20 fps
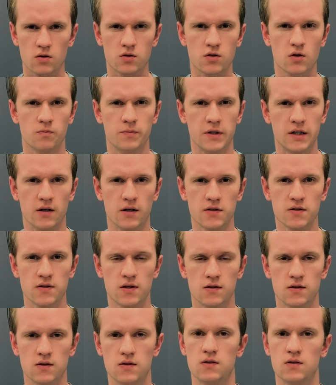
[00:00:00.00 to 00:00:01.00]
So because
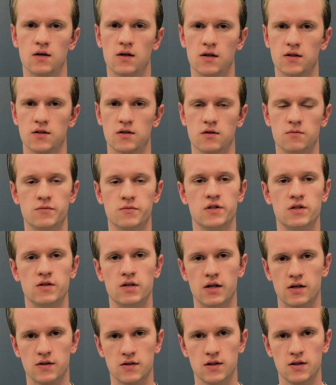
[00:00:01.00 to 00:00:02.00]
this is custom
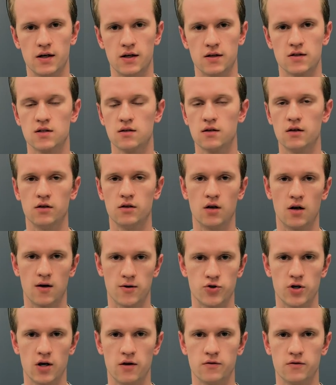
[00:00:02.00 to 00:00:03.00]
C S S and
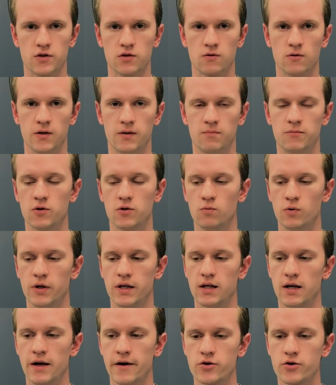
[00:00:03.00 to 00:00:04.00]
not JavaScript, we
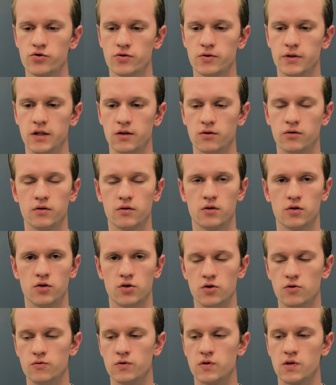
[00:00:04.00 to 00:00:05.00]
can actually
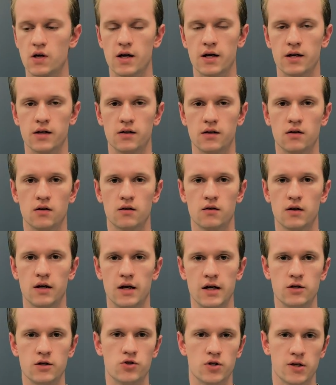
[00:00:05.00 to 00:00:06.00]
use an
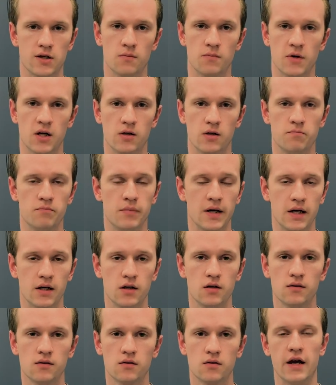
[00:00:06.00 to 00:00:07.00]
H T M L
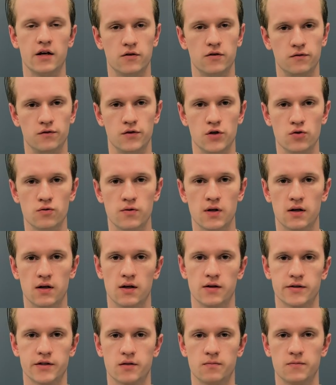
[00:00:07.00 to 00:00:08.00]
embed and view the
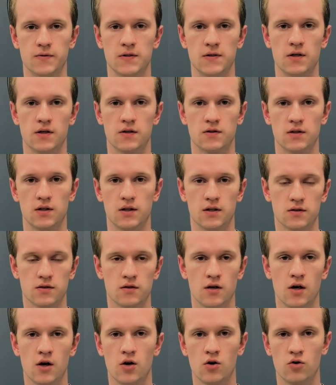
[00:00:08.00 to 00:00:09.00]
custom C S S
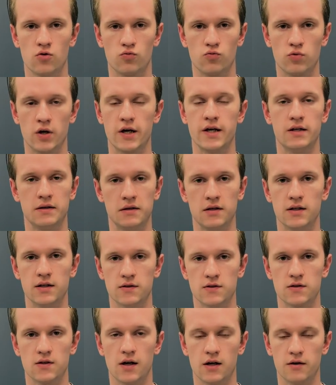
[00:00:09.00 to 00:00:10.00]
right
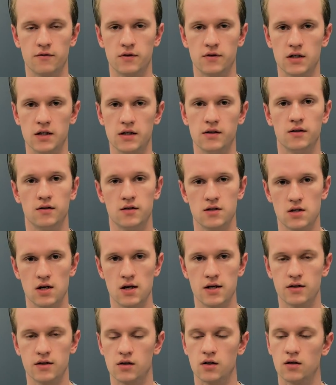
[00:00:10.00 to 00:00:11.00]
inside of the
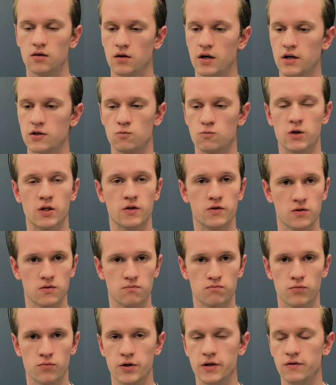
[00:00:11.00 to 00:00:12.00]
designer, as well as
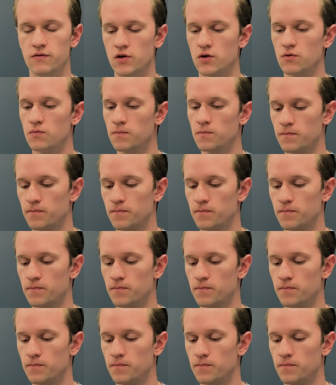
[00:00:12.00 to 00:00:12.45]
preview.